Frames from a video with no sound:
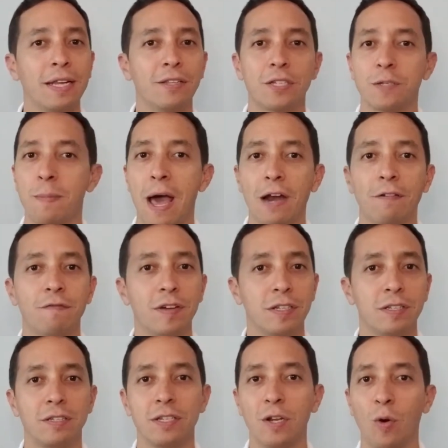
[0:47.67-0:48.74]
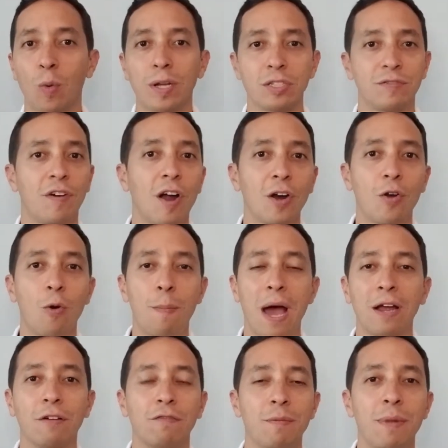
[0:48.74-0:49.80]
It doesn't matter if it's Wells Fargo,
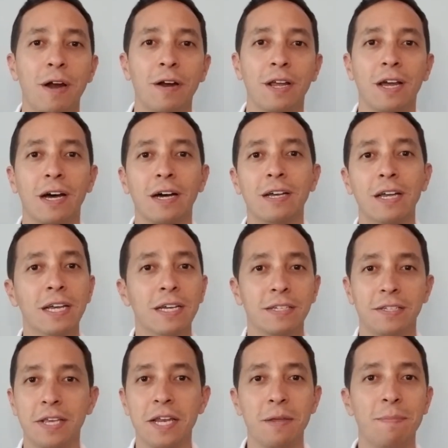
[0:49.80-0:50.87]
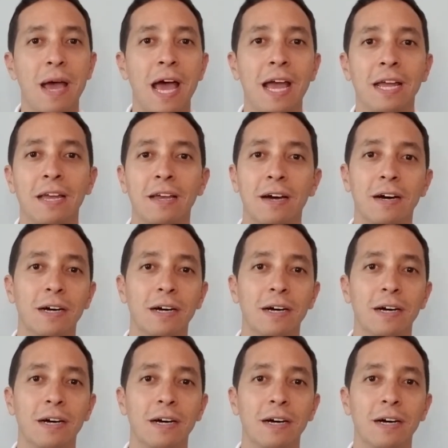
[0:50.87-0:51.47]
Bank of America, Citibank,